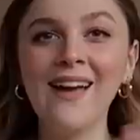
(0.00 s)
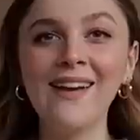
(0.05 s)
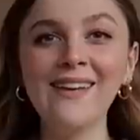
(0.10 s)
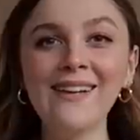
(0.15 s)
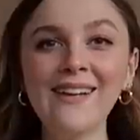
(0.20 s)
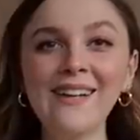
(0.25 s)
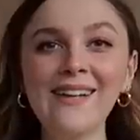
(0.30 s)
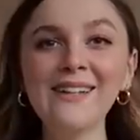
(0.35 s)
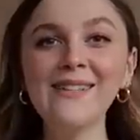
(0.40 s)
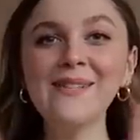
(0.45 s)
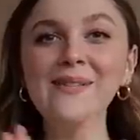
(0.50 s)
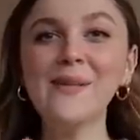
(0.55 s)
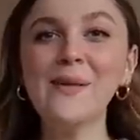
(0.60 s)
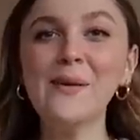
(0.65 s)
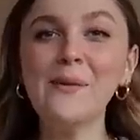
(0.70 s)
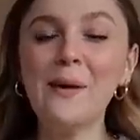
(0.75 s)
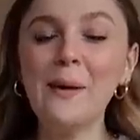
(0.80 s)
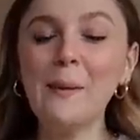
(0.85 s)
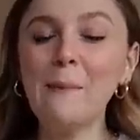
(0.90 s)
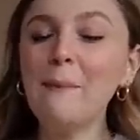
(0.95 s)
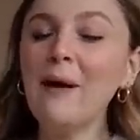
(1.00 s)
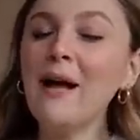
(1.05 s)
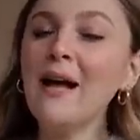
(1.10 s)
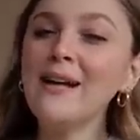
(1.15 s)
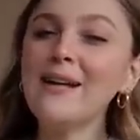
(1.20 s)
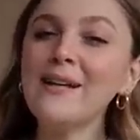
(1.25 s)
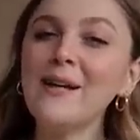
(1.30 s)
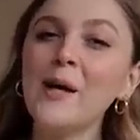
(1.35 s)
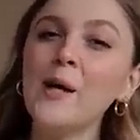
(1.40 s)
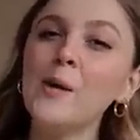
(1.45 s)
Hey guys, so welcome
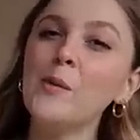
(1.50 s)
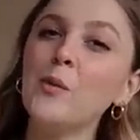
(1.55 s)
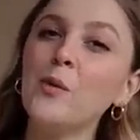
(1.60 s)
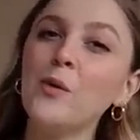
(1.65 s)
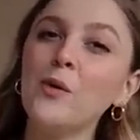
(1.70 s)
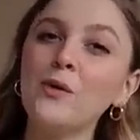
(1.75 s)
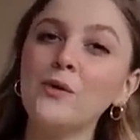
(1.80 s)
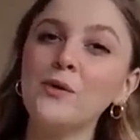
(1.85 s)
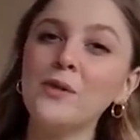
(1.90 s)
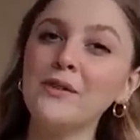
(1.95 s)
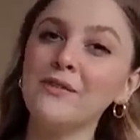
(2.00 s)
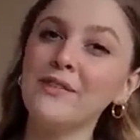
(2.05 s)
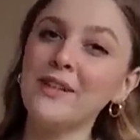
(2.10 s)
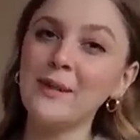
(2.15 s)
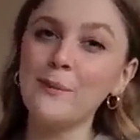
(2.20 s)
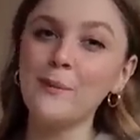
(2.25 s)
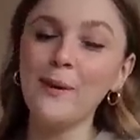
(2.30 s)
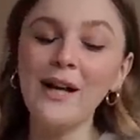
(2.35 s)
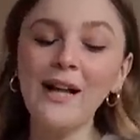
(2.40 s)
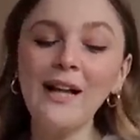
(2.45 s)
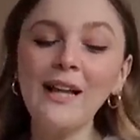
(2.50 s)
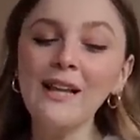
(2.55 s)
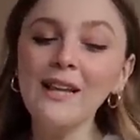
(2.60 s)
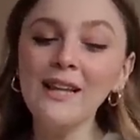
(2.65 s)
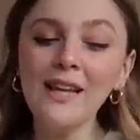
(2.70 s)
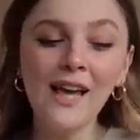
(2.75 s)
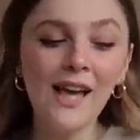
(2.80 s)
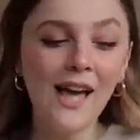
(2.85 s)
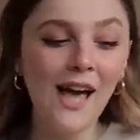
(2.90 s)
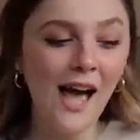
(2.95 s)
back. I hope we're all doing really
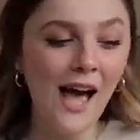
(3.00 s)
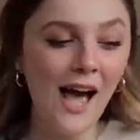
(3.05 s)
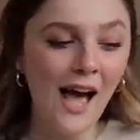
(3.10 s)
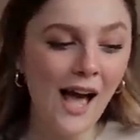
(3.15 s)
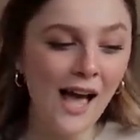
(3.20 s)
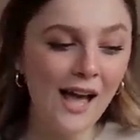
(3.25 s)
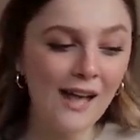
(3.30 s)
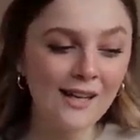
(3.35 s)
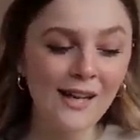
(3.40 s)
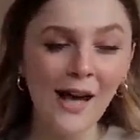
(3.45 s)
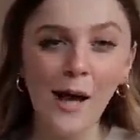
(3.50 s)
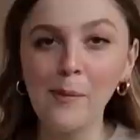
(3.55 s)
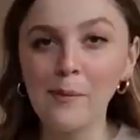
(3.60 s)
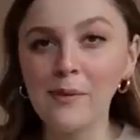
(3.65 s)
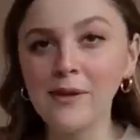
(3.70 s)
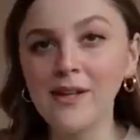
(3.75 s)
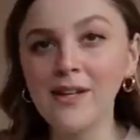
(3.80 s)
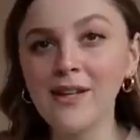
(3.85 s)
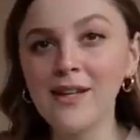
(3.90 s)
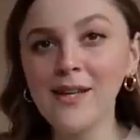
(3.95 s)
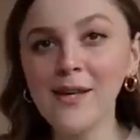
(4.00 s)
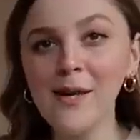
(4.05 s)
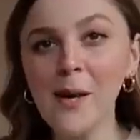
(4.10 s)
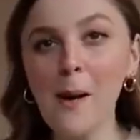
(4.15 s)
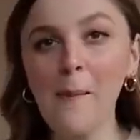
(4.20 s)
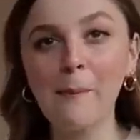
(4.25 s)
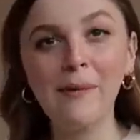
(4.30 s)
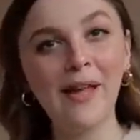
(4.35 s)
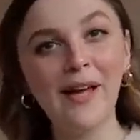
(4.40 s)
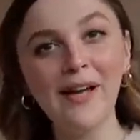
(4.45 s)
well and happy
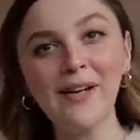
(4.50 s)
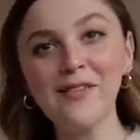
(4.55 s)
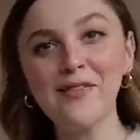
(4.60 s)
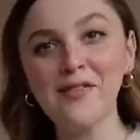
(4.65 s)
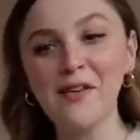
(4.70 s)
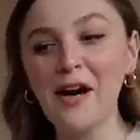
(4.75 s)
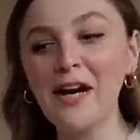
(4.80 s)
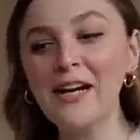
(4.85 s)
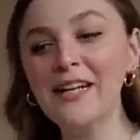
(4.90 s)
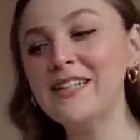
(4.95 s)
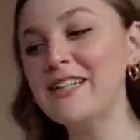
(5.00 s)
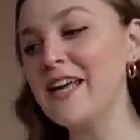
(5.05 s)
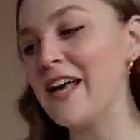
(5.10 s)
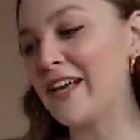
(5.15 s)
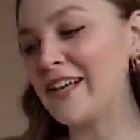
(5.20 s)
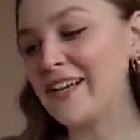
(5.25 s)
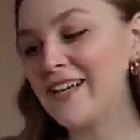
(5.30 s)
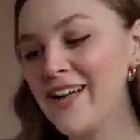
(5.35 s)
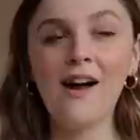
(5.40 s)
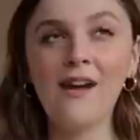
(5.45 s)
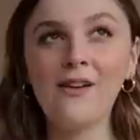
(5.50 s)
Black Friday.